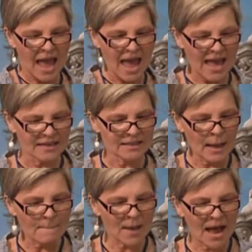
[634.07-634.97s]
as
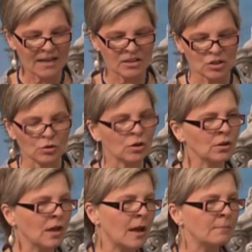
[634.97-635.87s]

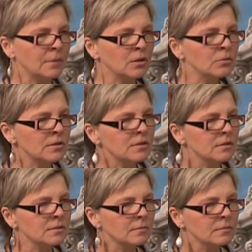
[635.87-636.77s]
pastoral abuse,